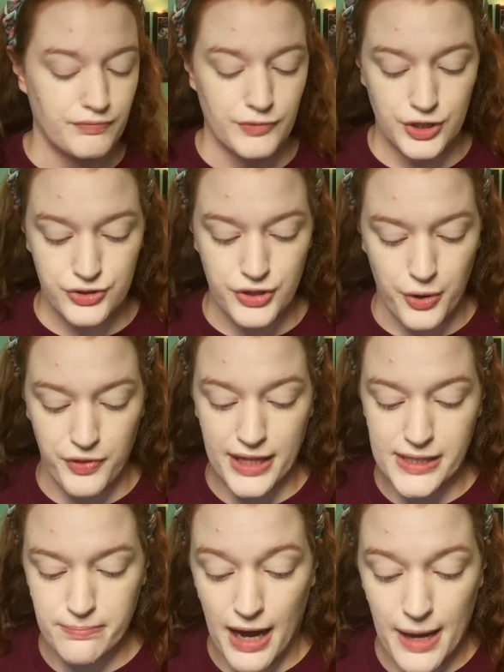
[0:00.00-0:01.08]
so that's
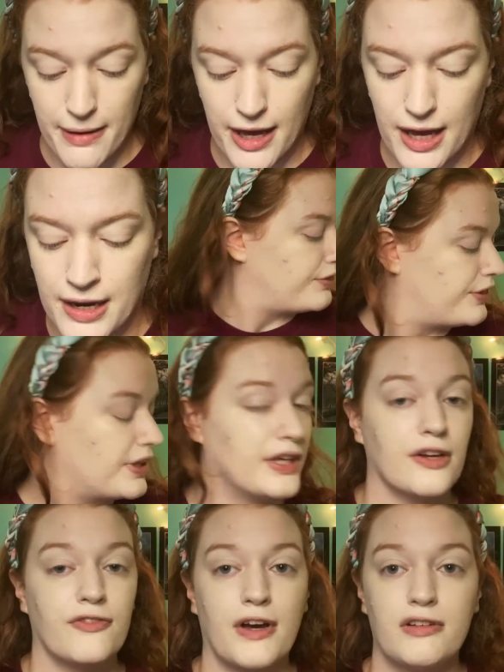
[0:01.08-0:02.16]
my bad. The
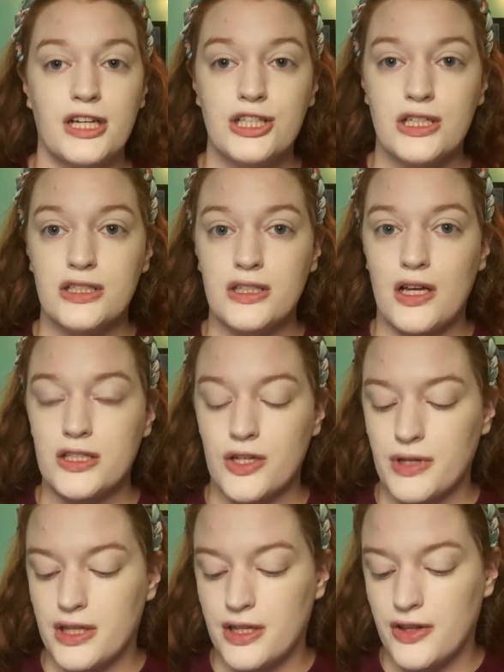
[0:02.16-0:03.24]
foundation is also
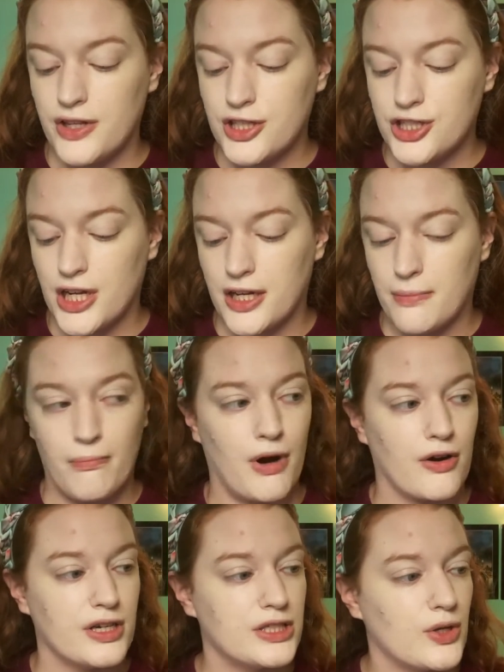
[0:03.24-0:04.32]
in the shade
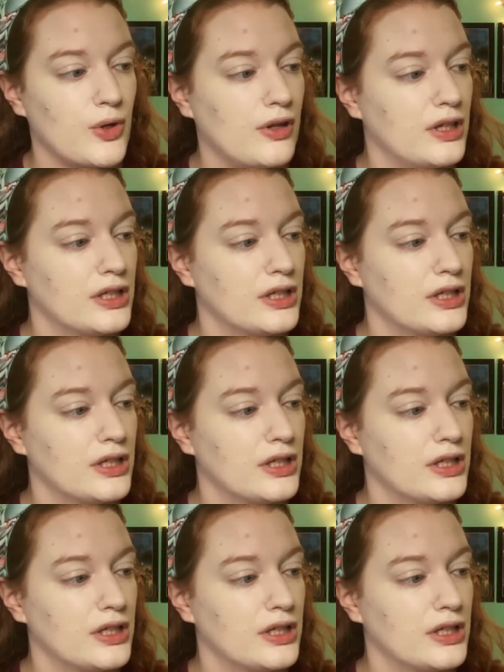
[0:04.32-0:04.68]
Mademoiselle,